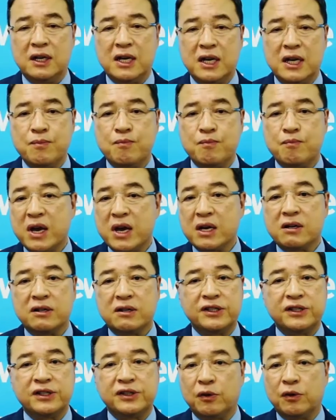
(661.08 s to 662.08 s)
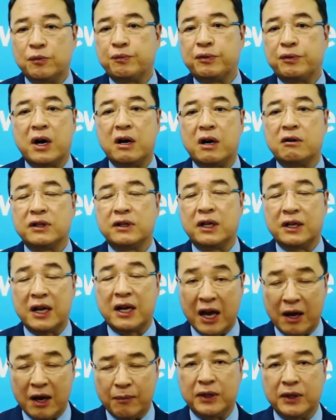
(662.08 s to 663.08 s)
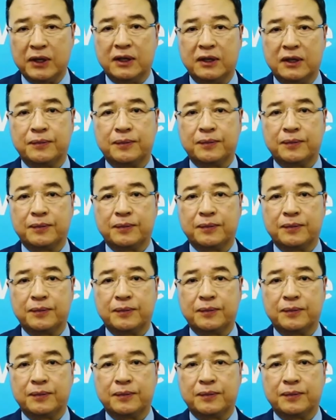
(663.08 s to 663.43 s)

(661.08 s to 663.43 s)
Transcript: It makes us so proud and happy.